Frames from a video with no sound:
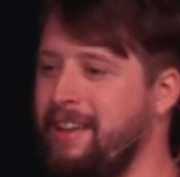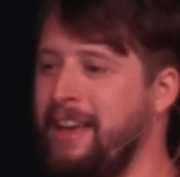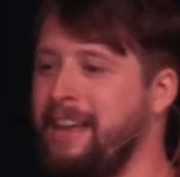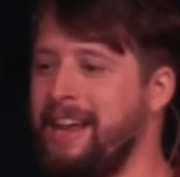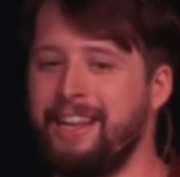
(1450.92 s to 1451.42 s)

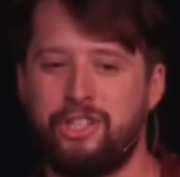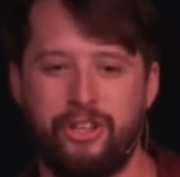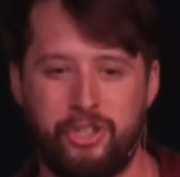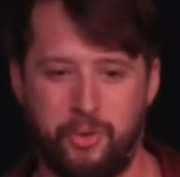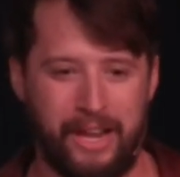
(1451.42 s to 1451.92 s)
in any
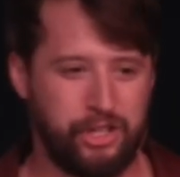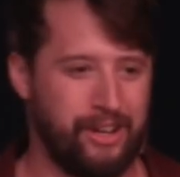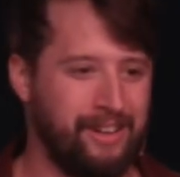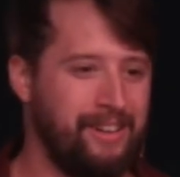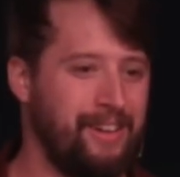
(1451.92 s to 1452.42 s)

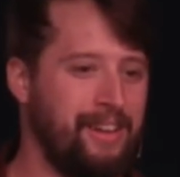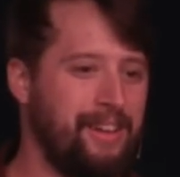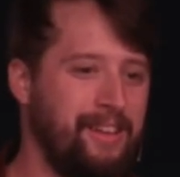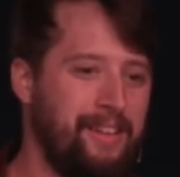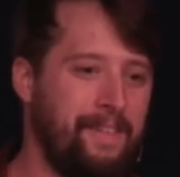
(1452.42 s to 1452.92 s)
situation,
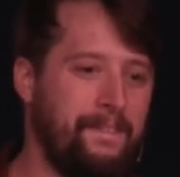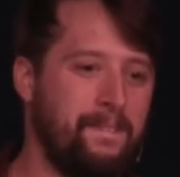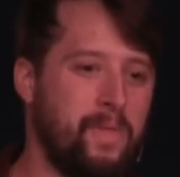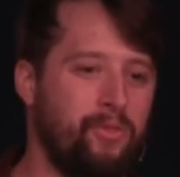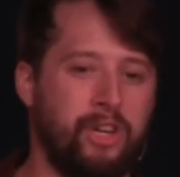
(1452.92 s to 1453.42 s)

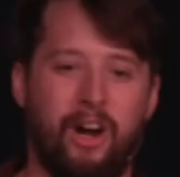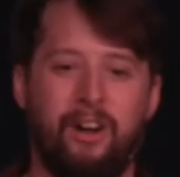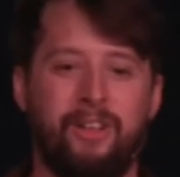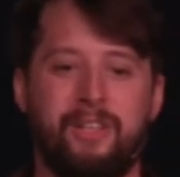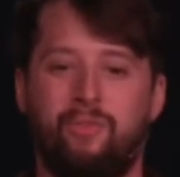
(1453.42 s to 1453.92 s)

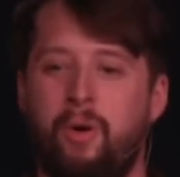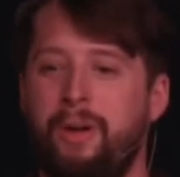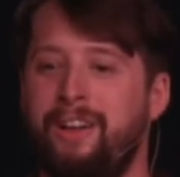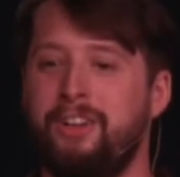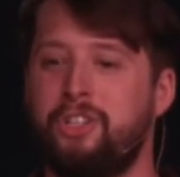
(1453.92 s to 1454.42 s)
regardless of what we
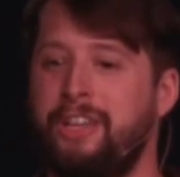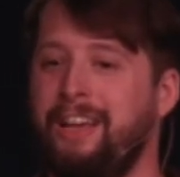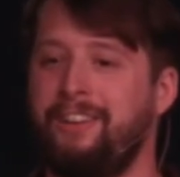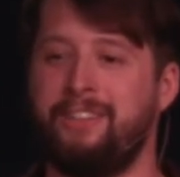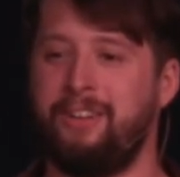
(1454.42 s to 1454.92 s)

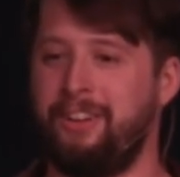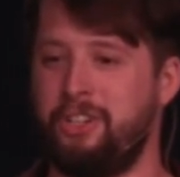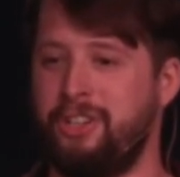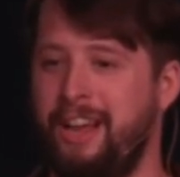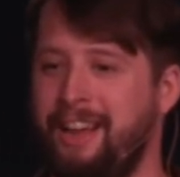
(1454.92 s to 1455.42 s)
understand or don't
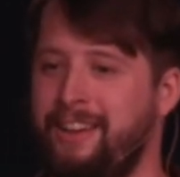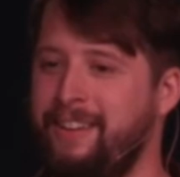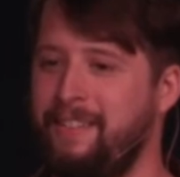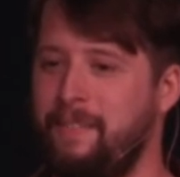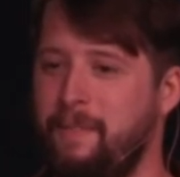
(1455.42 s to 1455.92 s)
understand.
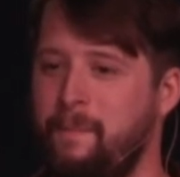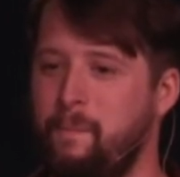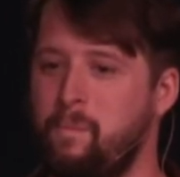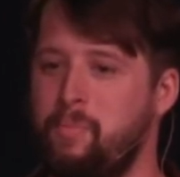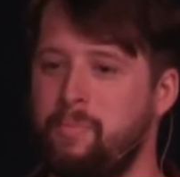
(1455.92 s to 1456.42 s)

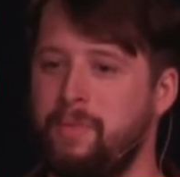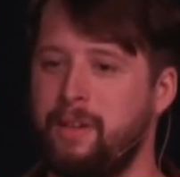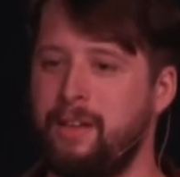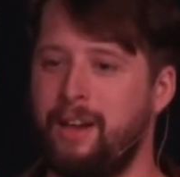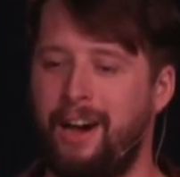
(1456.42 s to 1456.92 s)

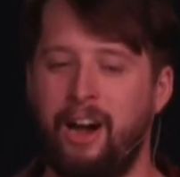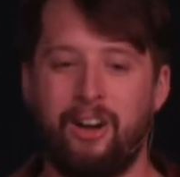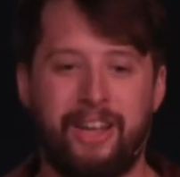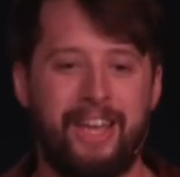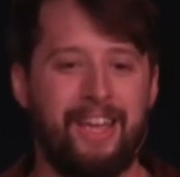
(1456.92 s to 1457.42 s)
Our
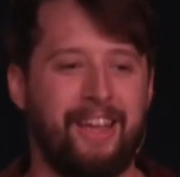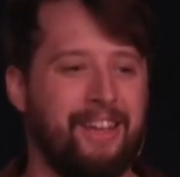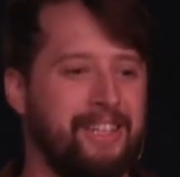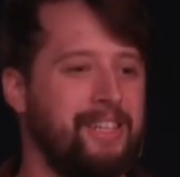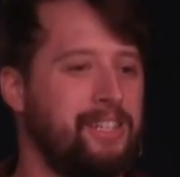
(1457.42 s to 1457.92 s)
king
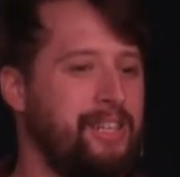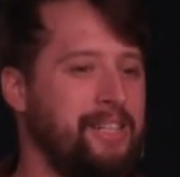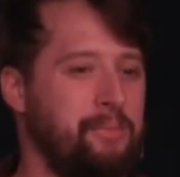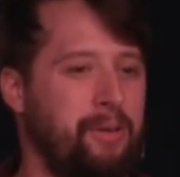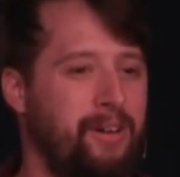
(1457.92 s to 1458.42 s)
is
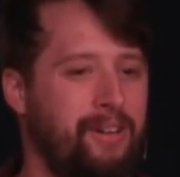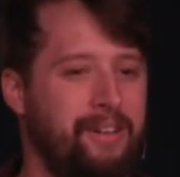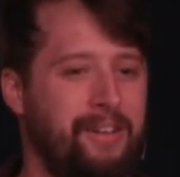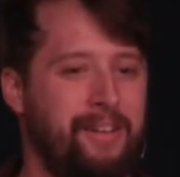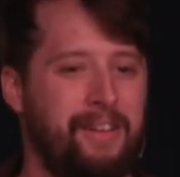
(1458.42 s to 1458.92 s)
accessible.
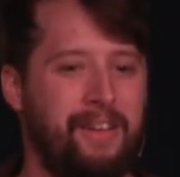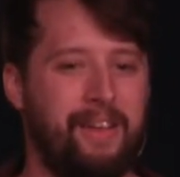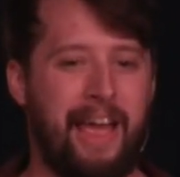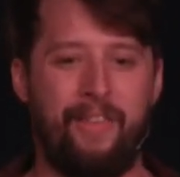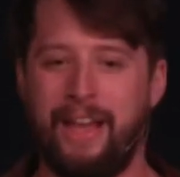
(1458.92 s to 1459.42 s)

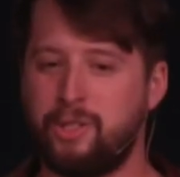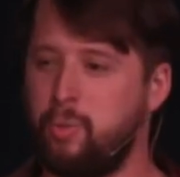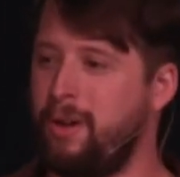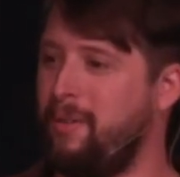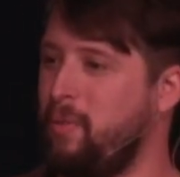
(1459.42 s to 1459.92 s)
And that's
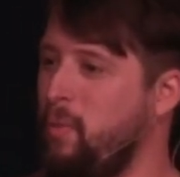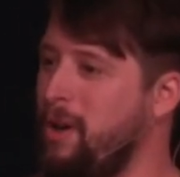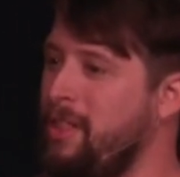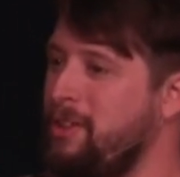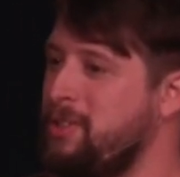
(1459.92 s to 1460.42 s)
one
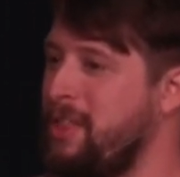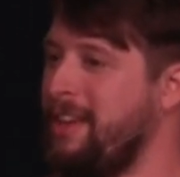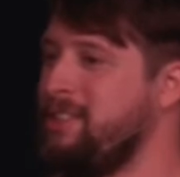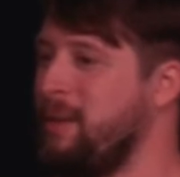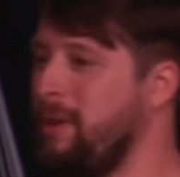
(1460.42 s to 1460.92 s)
of those
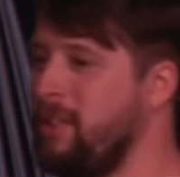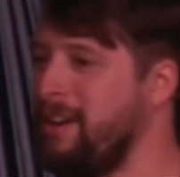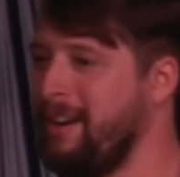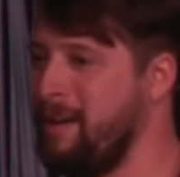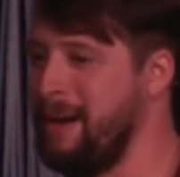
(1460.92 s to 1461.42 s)
things that we
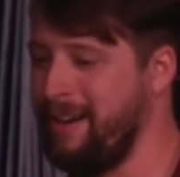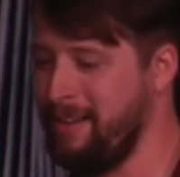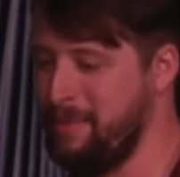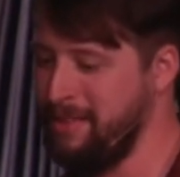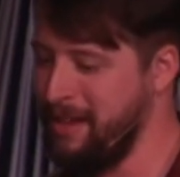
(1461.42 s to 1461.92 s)
learn about
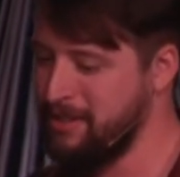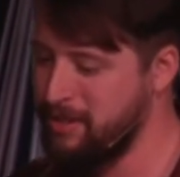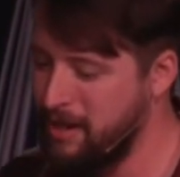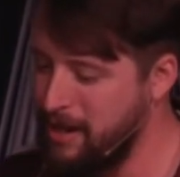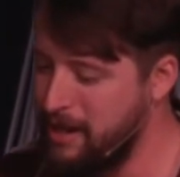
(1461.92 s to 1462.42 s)
him in this.
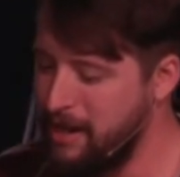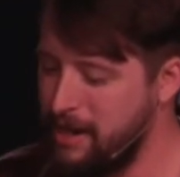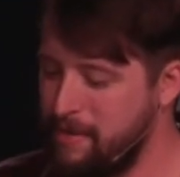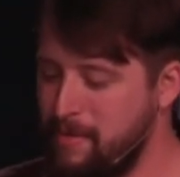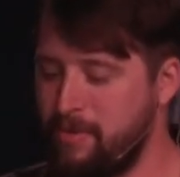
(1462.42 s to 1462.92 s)

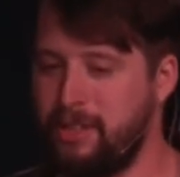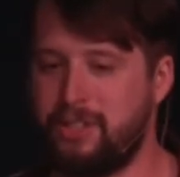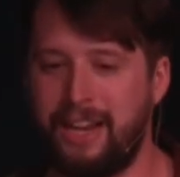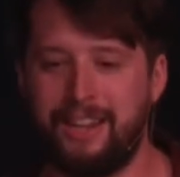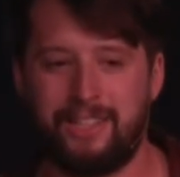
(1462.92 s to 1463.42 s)
The
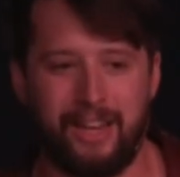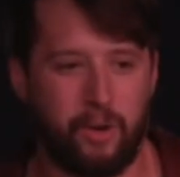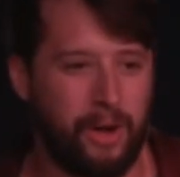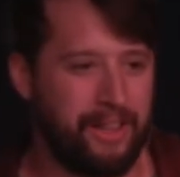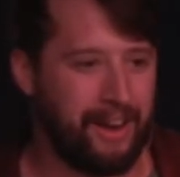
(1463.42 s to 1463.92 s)
second
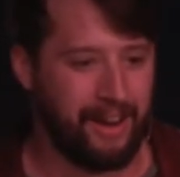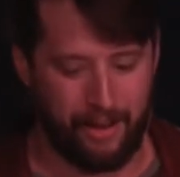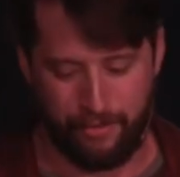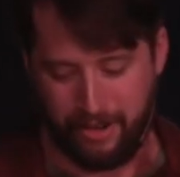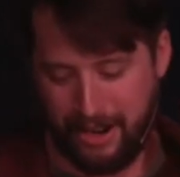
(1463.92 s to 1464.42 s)
takeaway that I
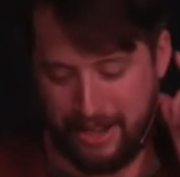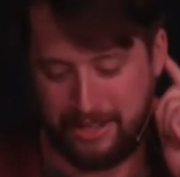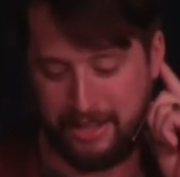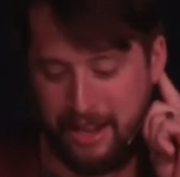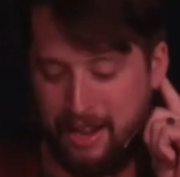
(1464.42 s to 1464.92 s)
got for you guys
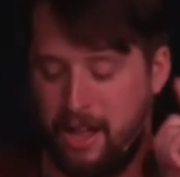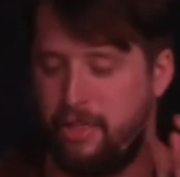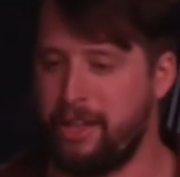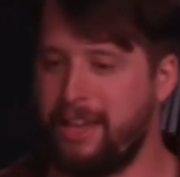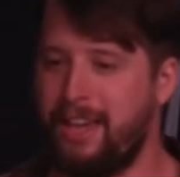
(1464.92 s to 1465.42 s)
is that
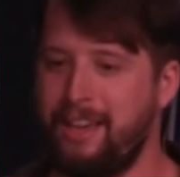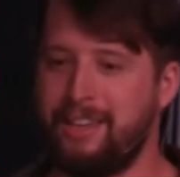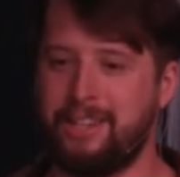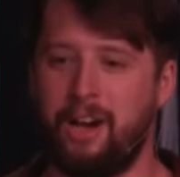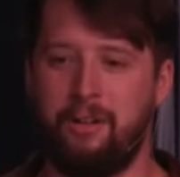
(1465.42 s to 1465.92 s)
the king
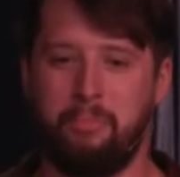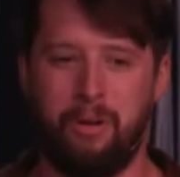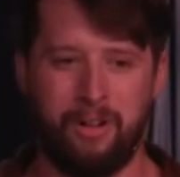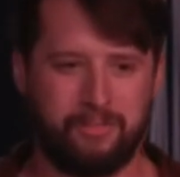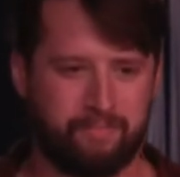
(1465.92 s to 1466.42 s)
is humble.